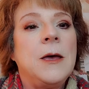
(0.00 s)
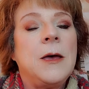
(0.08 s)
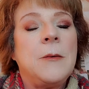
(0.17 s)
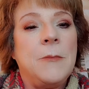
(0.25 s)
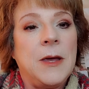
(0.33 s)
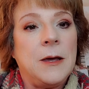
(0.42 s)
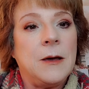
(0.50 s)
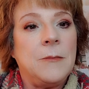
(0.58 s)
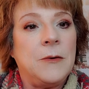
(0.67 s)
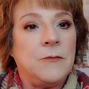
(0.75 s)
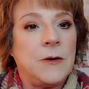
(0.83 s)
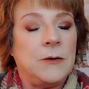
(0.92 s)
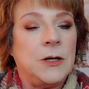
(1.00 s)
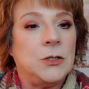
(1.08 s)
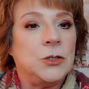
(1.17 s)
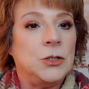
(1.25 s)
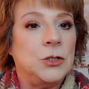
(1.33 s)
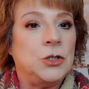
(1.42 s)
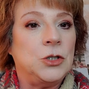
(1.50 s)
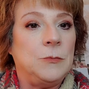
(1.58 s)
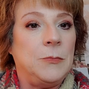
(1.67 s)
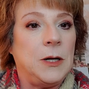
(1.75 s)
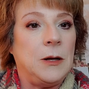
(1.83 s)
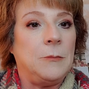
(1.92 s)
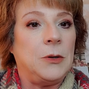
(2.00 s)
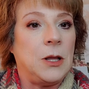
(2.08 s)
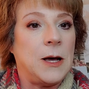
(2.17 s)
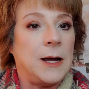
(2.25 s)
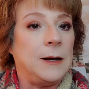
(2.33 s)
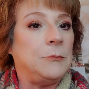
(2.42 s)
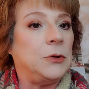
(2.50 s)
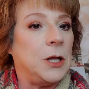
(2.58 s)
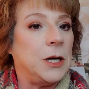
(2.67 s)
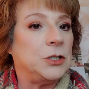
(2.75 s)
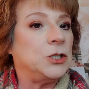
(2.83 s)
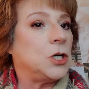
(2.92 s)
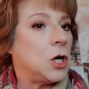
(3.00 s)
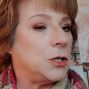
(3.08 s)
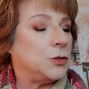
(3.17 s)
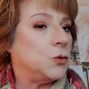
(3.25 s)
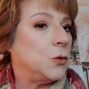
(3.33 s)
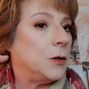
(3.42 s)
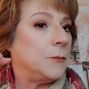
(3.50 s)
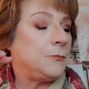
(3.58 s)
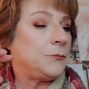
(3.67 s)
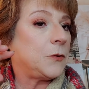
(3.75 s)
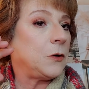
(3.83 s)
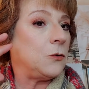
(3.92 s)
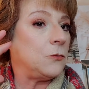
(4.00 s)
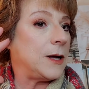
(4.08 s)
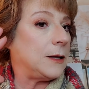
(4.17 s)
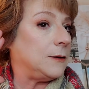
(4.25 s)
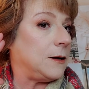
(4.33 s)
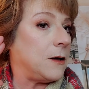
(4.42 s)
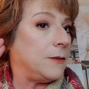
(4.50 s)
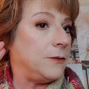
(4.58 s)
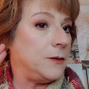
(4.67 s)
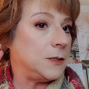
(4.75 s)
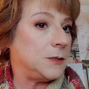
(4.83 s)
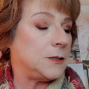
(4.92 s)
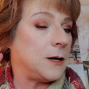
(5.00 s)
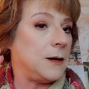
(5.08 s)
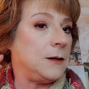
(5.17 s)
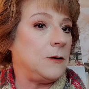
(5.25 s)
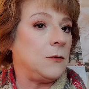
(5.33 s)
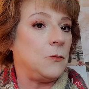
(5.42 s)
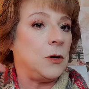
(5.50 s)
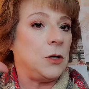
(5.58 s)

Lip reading: Makeup and foundation should be applied, blush, contour correctly on this side when